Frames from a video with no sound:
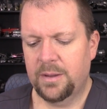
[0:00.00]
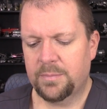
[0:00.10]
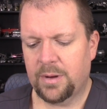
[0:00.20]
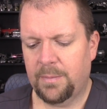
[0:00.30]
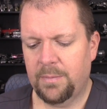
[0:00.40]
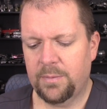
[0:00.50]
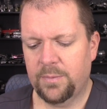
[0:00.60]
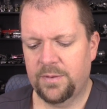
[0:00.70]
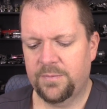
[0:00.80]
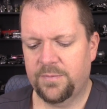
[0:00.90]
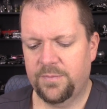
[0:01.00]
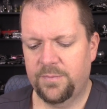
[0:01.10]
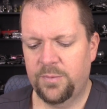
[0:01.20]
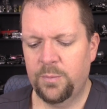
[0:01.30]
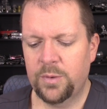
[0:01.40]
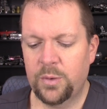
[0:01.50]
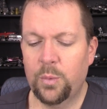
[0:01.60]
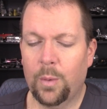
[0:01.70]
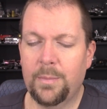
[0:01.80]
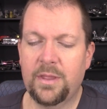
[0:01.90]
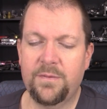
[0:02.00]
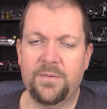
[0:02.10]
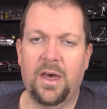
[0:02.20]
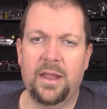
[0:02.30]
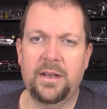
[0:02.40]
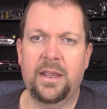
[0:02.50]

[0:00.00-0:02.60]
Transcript: Probably wouldn't, you wouldn't normally find